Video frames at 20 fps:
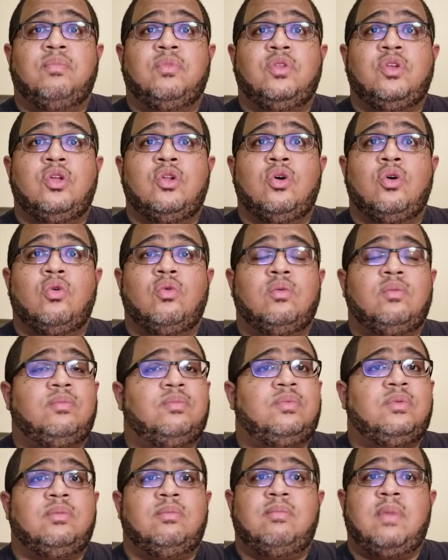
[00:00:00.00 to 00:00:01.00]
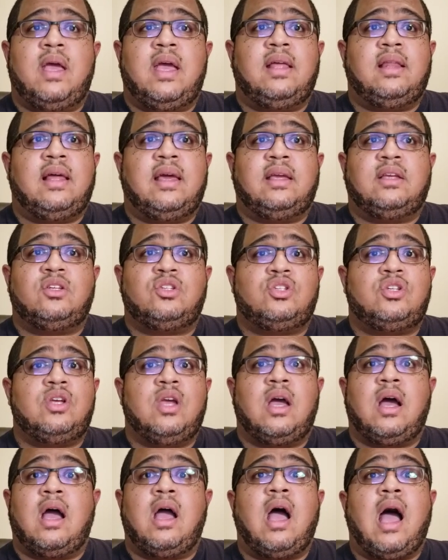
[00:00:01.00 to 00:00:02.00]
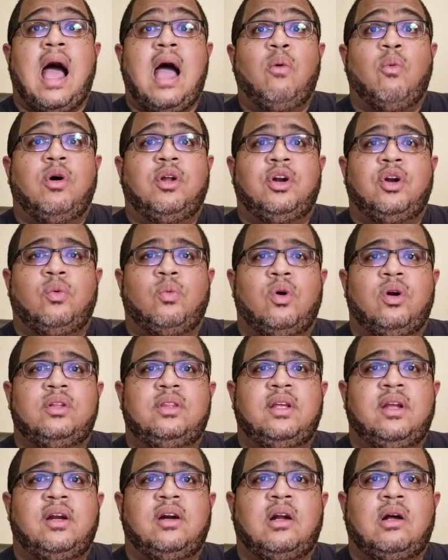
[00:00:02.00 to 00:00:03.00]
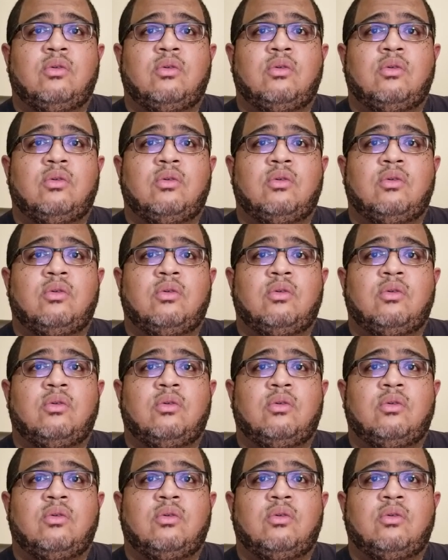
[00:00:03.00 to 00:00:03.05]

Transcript: you know, man, like I wanted to work there.